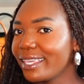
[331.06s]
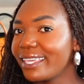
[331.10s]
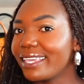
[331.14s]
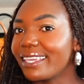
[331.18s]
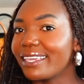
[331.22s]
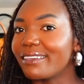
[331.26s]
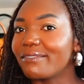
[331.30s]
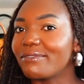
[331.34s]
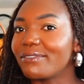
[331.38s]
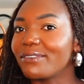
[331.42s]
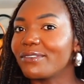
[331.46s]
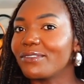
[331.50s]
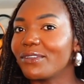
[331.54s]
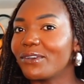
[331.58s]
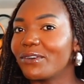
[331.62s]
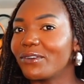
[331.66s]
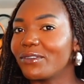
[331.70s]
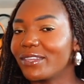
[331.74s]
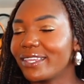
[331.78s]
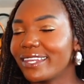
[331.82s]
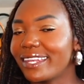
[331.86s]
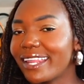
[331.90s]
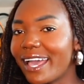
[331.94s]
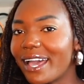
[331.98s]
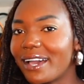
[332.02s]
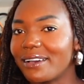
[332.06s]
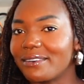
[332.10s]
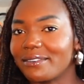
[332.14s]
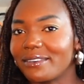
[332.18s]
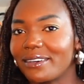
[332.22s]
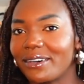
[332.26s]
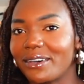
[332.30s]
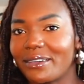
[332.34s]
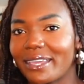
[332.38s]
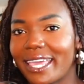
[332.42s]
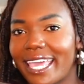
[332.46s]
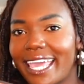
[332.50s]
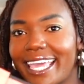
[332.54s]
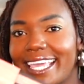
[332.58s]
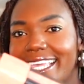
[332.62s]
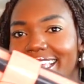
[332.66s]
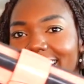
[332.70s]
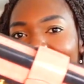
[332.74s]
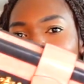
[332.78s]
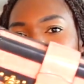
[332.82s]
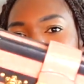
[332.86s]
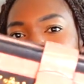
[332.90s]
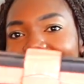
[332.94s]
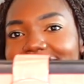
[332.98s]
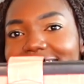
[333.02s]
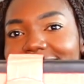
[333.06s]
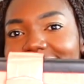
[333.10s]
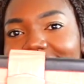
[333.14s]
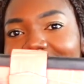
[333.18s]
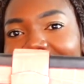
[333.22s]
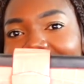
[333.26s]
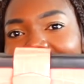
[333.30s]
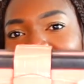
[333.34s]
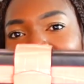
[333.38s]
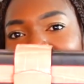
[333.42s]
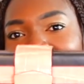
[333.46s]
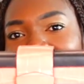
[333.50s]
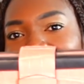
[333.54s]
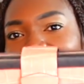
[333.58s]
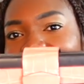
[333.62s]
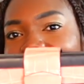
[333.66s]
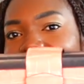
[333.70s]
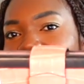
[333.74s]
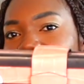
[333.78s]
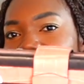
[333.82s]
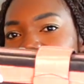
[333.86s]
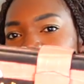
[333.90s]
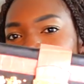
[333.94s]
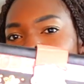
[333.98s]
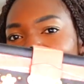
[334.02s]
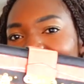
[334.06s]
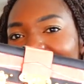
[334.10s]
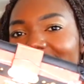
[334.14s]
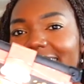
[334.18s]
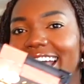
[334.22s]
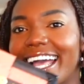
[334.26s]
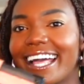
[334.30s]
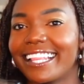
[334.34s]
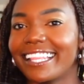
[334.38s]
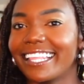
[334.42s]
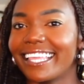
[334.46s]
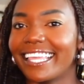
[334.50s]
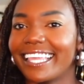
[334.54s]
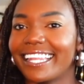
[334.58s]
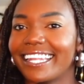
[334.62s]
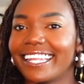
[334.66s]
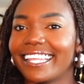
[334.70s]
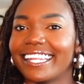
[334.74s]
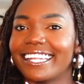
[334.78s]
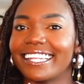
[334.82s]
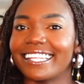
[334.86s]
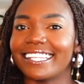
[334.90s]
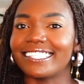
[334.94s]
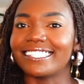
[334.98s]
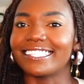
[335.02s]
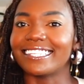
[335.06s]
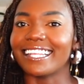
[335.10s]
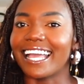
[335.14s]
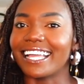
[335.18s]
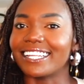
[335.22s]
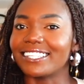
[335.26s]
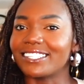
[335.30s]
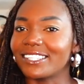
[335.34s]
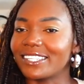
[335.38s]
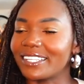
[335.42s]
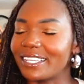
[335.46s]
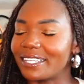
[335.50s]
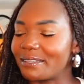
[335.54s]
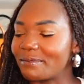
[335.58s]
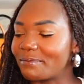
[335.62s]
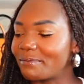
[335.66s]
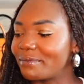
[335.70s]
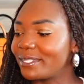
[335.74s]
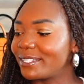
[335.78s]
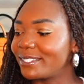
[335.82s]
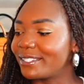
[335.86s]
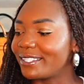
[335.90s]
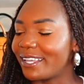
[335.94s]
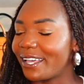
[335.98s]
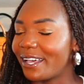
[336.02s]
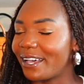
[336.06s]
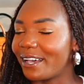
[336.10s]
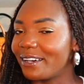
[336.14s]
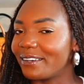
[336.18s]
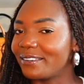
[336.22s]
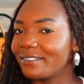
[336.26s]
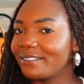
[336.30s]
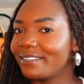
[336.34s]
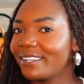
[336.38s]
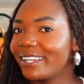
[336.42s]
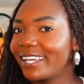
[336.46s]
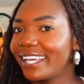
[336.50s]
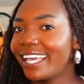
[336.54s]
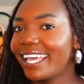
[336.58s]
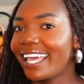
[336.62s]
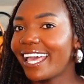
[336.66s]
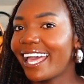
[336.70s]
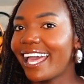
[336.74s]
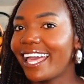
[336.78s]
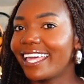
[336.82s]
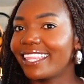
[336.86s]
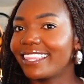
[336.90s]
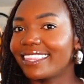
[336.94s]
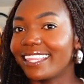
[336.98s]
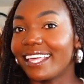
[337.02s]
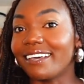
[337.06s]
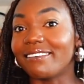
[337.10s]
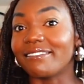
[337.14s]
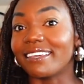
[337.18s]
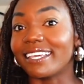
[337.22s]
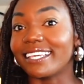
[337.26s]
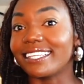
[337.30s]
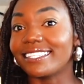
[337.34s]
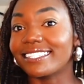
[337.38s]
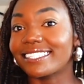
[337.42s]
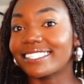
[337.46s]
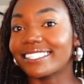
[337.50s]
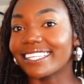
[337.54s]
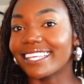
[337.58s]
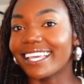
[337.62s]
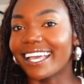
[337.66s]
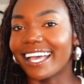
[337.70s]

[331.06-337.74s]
If you know, you know, okay? It is crocodile and it is not cheap, so love it.